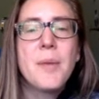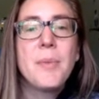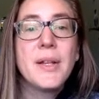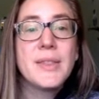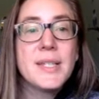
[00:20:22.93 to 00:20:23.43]

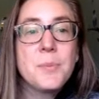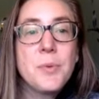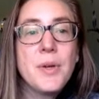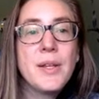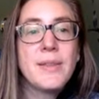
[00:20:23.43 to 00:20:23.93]
But at this
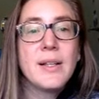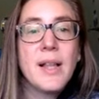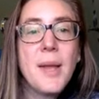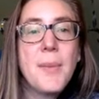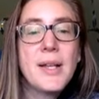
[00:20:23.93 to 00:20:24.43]
point, at the
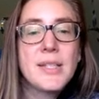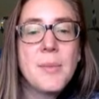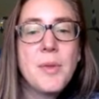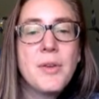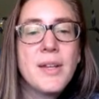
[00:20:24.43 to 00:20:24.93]
climax
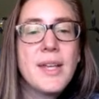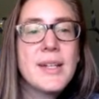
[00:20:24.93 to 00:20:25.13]
community,